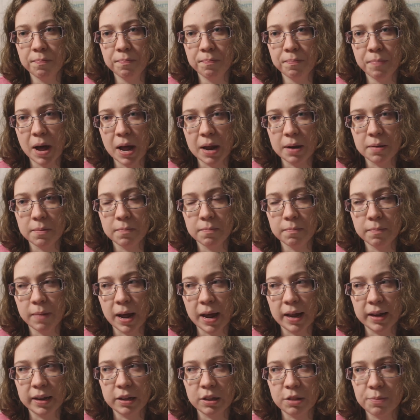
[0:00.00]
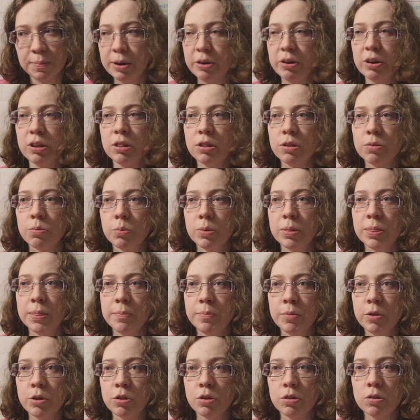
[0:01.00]
but my experience with the
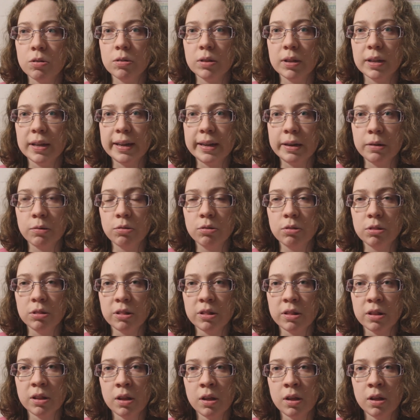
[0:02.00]
musical equals